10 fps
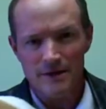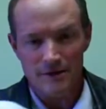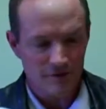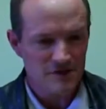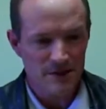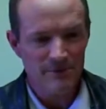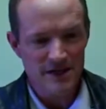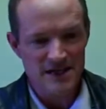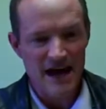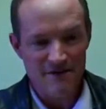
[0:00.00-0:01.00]
if
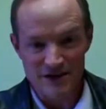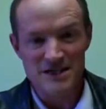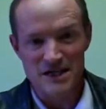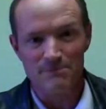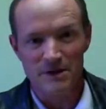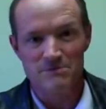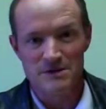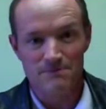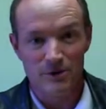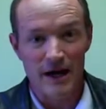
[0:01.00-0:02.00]
somebody's having
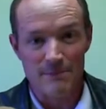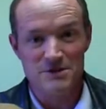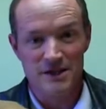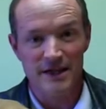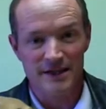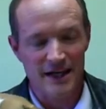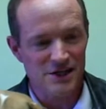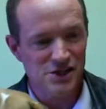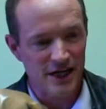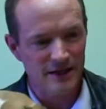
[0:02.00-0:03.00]
symptoms, perhaps you get
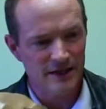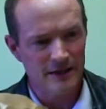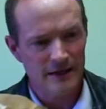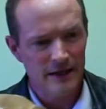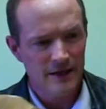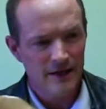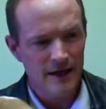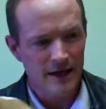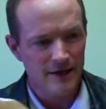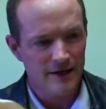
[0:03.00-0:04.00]
that checked
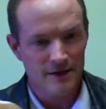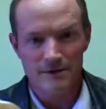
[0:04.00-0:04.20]
and